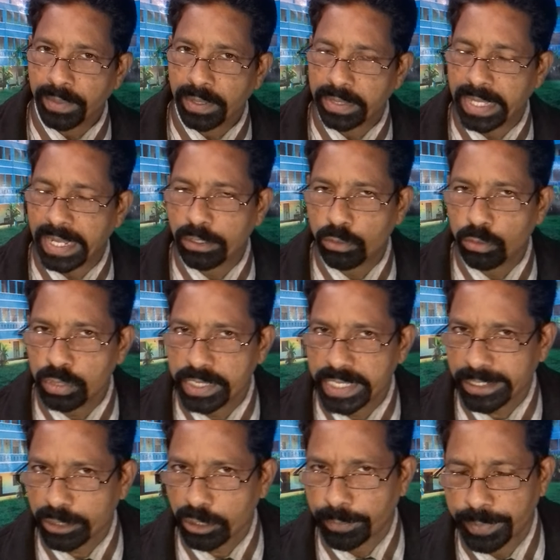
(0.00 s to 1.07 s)
There are two
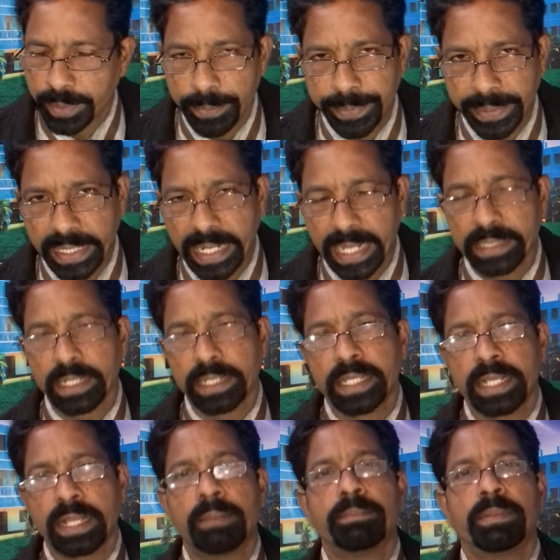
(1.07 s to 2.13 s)
sects of people like the
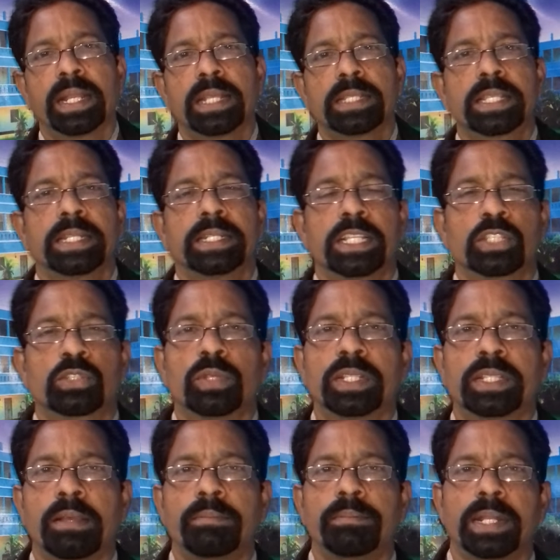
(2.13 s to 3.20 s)
Digambaras and the
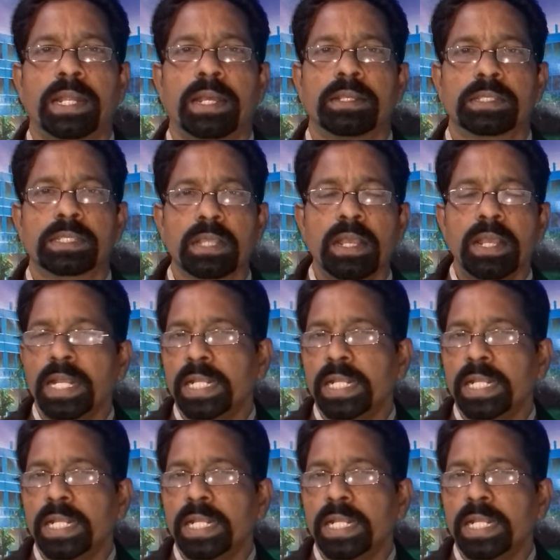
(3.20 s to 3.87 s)
Swetambaras.